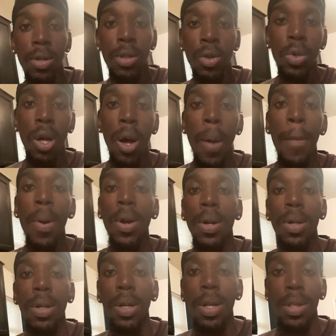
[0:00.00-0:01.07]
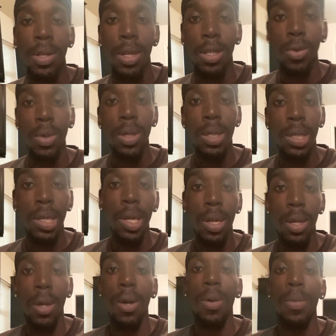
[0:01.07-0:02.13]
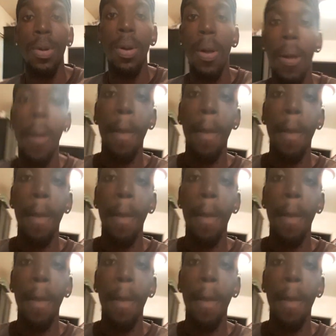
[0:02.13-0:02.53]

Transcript: So we all burning together. That's what they telling y'all, bro.